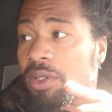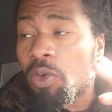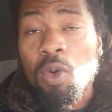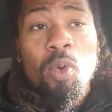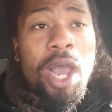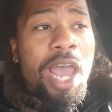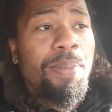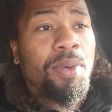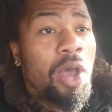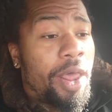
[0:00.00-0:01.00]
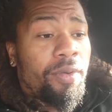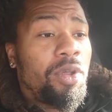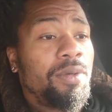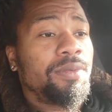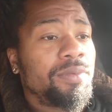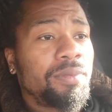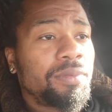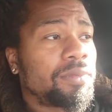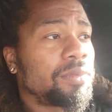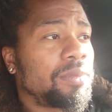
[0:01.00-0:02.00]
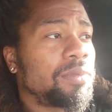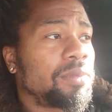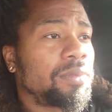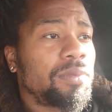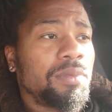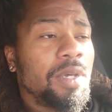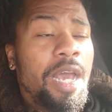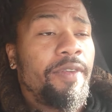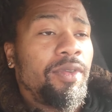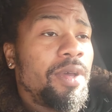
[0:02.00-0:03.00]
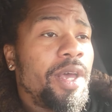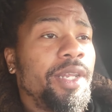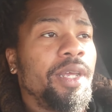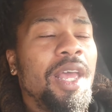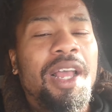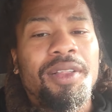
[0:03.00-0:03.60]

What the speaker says: well, what happened? I don't know. I have no idea.